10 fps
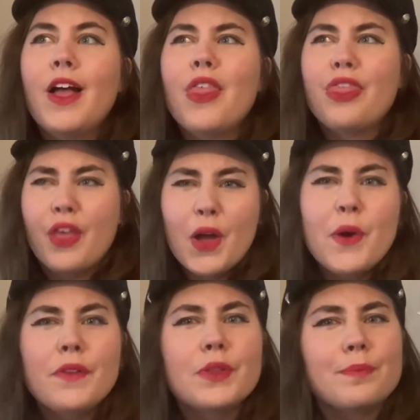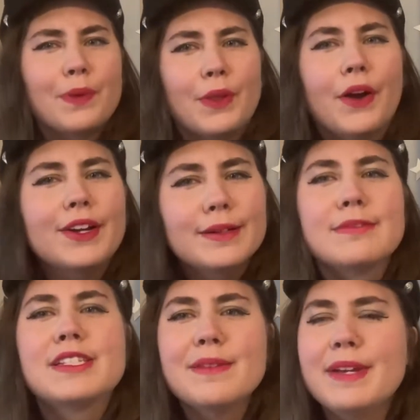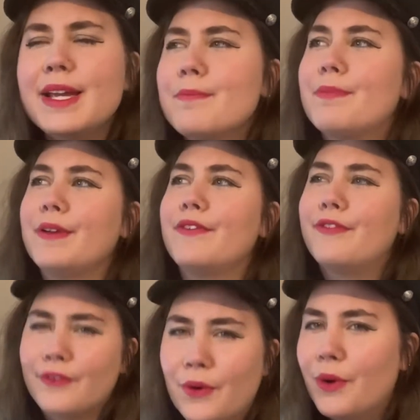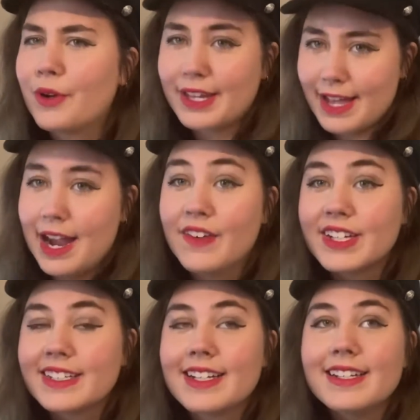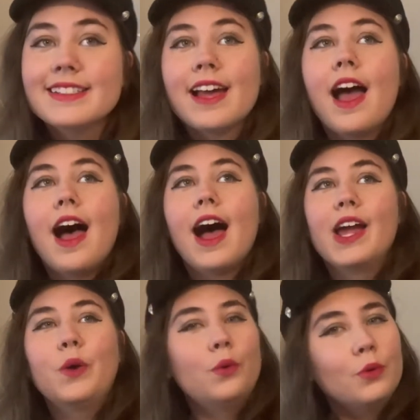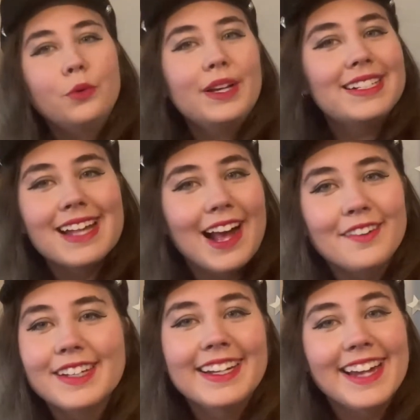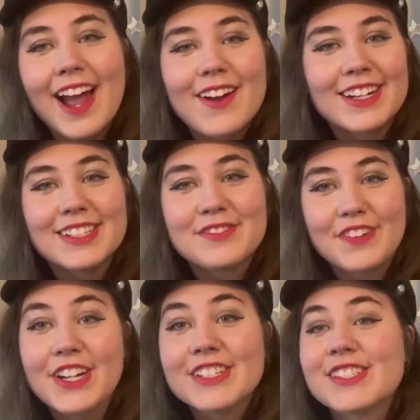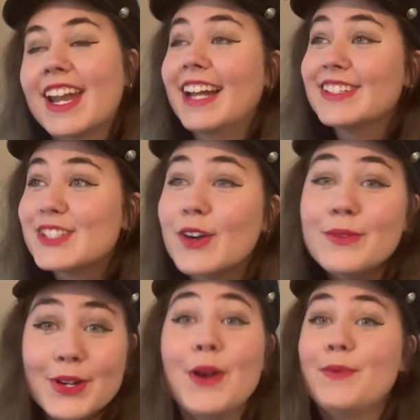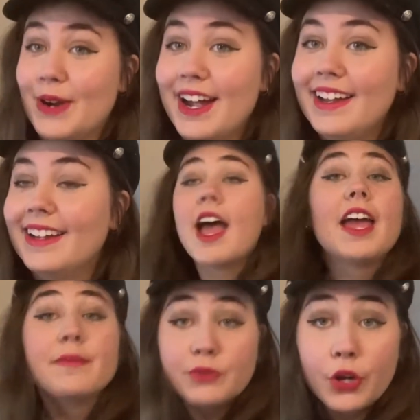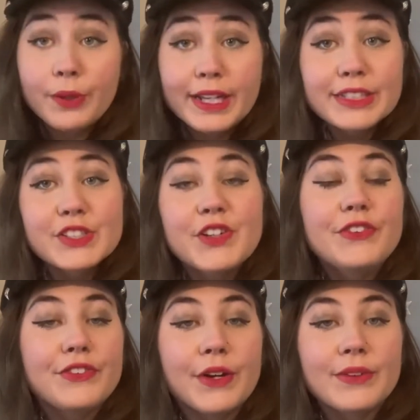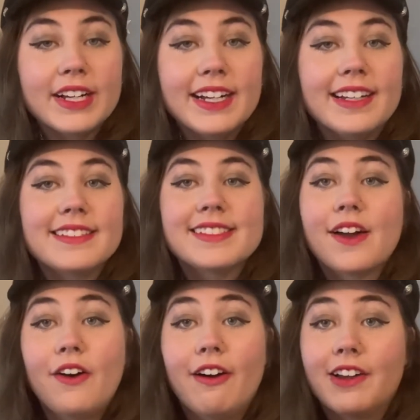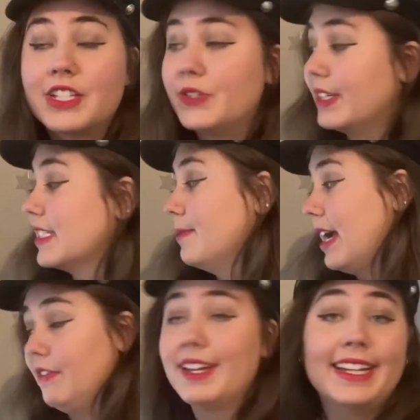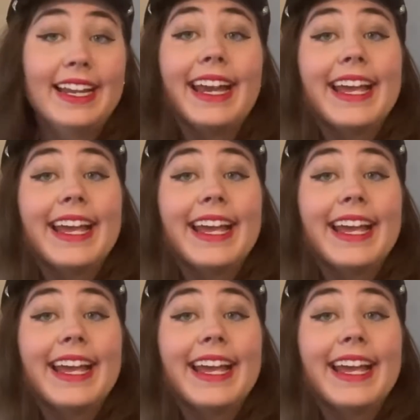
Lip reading: though the plot comes to me before characters, I always outline characters first and I don't know why. I'm going to focus on doing some outlining